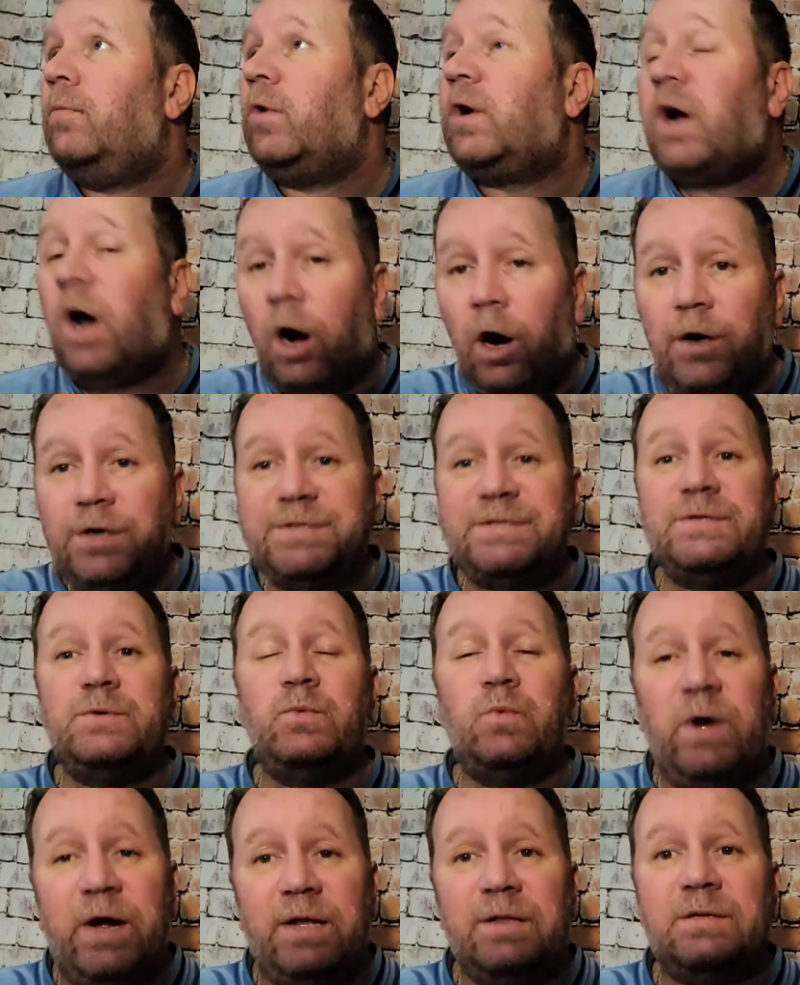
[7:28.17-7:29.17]

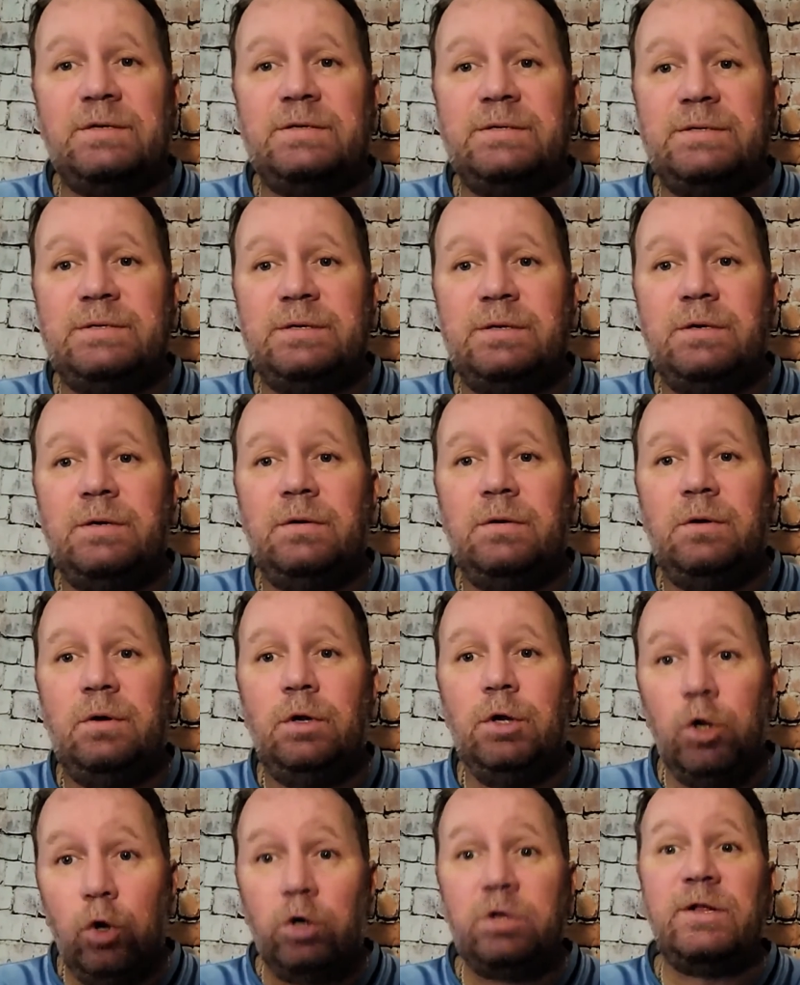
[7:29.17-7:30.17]
Carson Wentz
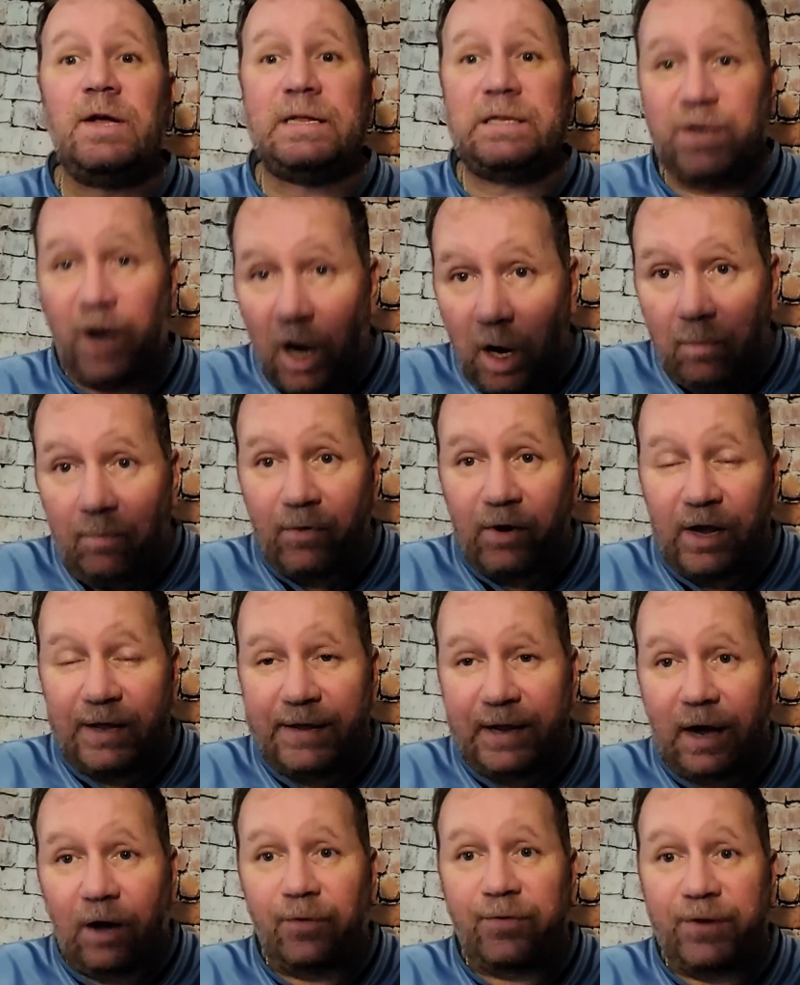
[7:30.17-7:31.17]
looked like Tom
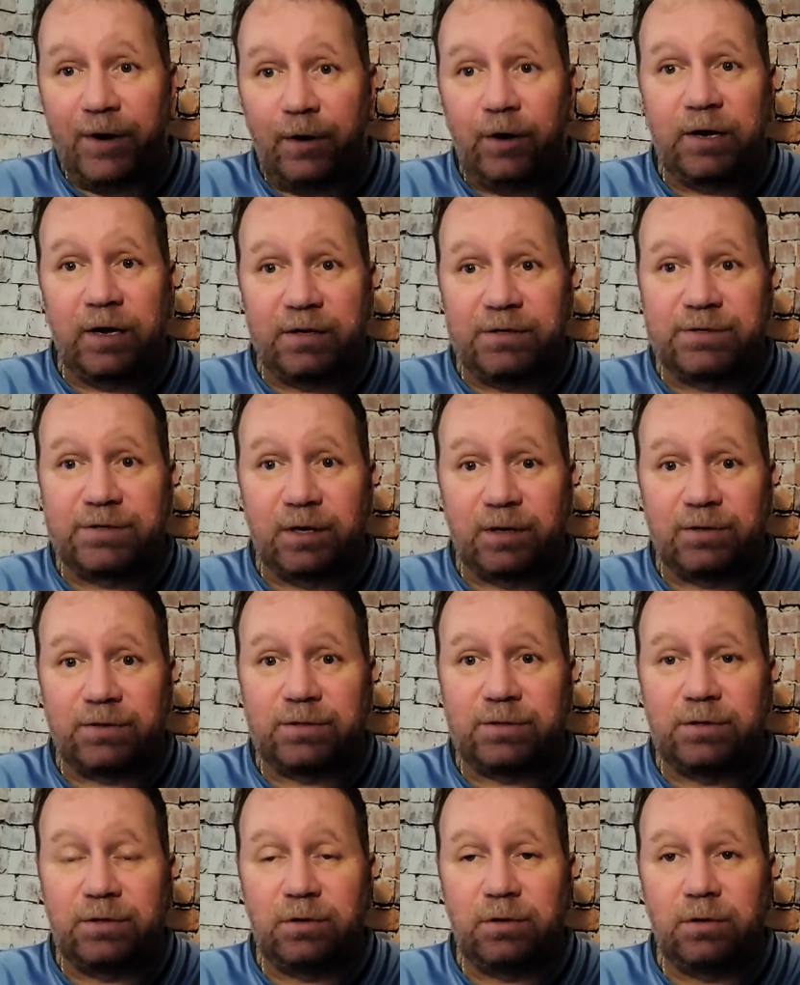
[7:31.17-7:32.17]
Brady out there against
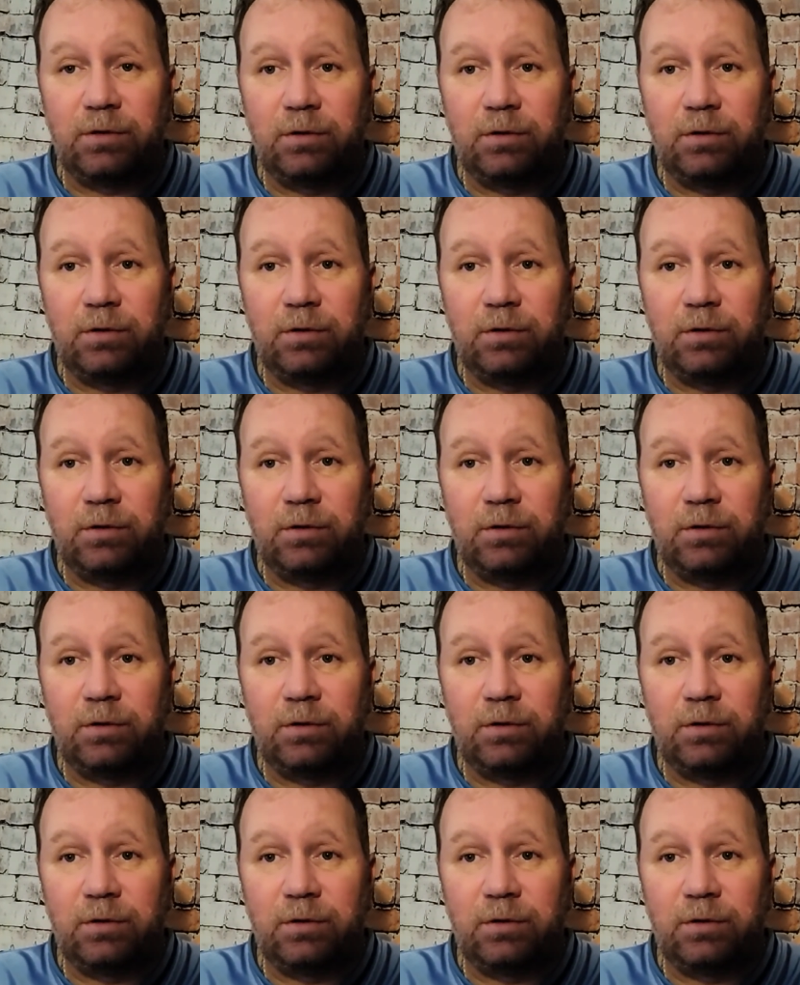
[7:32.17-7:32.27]
us.